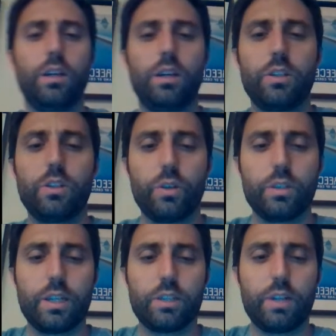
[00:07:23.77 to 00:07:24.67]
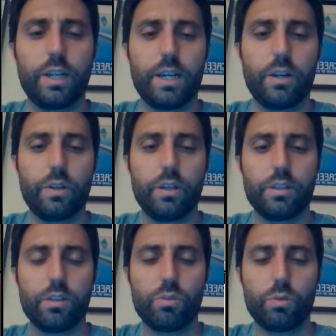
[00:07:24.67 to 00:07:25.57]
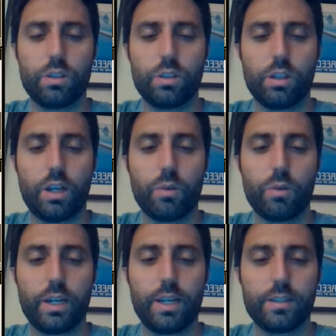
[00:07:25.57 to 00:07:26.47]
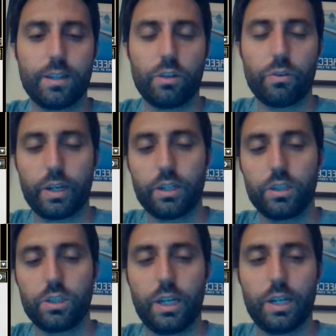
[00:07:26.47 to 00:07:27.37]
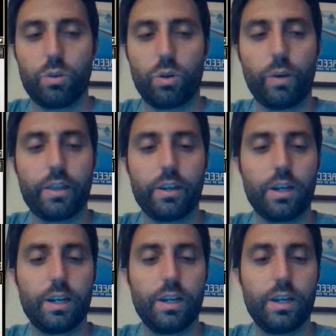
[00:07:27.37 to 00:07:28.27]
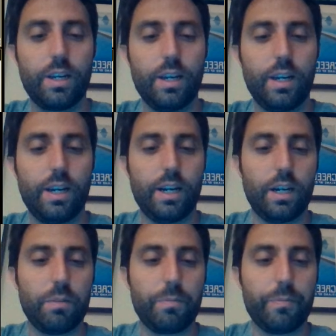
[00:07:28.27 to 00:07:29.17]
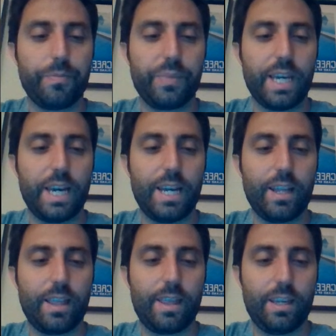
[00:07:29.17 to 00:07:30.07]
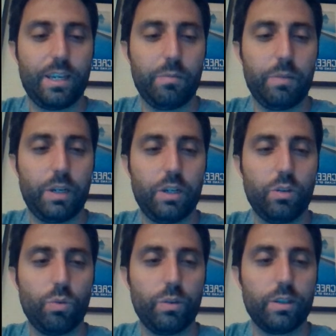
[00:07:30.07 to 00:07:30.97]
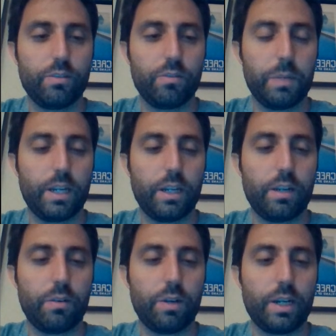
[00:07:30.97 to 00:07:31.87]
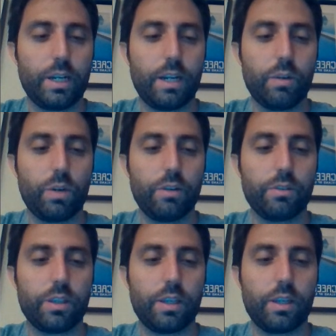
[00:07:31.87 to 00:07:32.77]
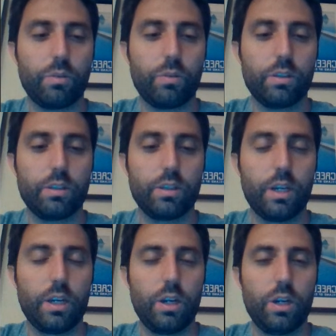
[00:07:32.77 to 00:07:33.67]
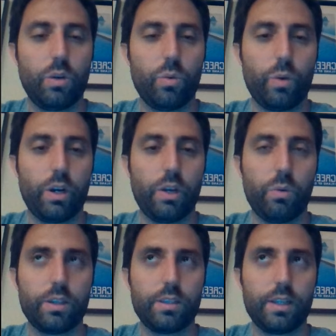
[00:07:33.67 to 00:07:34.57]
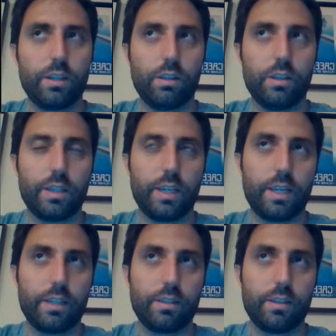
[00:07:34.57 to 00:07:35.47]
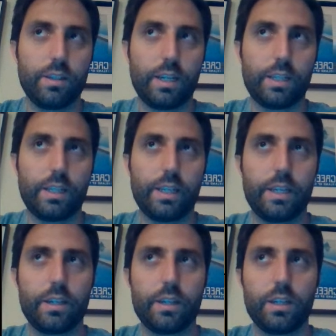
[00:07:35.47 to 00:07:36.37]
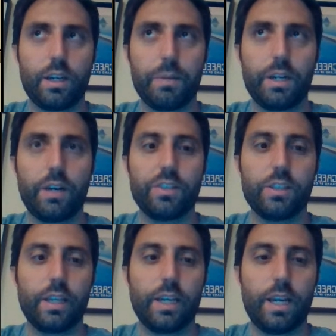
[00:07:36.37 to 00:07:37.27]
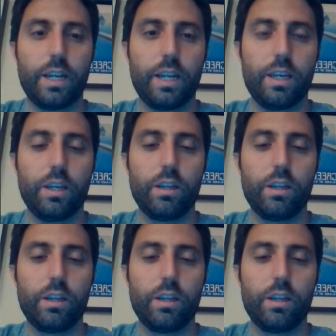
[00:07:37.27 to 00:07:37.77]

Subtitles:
tokens decks right now. This was the slot where I had Settle the Wreckage and or Wrath of God. And I think I'm going to do Winds of Abandon. Now, kind of what I was thinking was where you want Settle is against a deck like, I mean, obviously like any